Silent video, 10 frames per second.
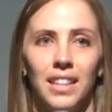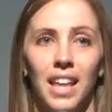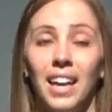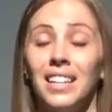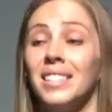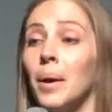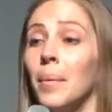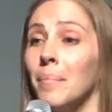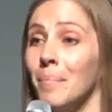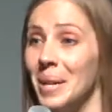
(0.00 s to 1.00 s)
That is
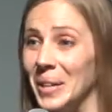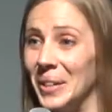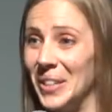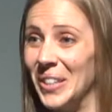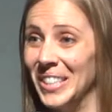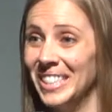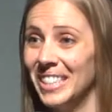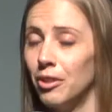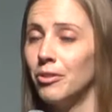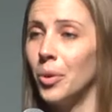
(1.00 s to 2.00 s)
a
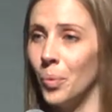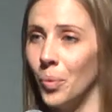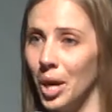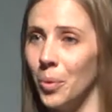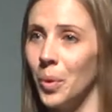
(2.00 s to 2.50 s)
miracle from where